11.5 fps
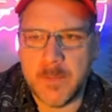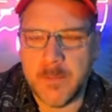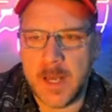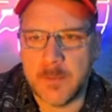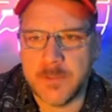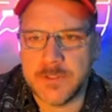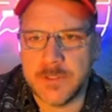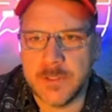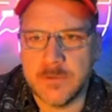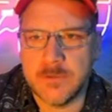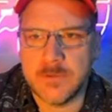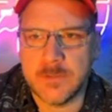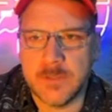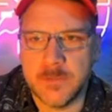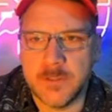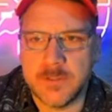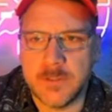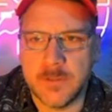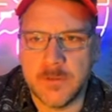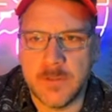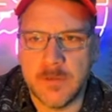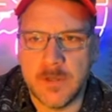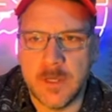Machine. So let me show you.
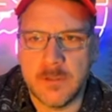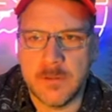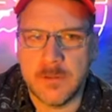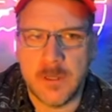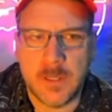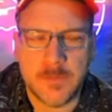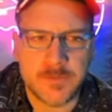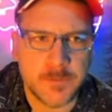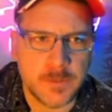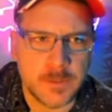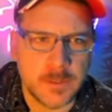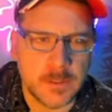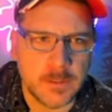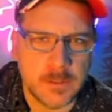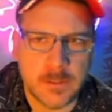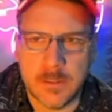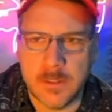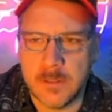I'll have to put it in the